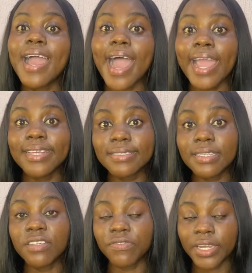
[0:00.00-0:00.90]
I
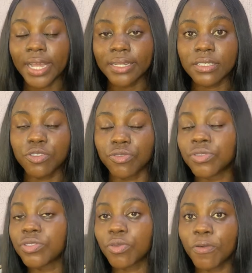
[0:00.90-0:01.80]
easily react to
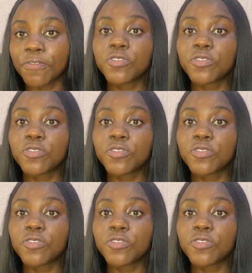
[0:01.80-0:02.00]
stuff.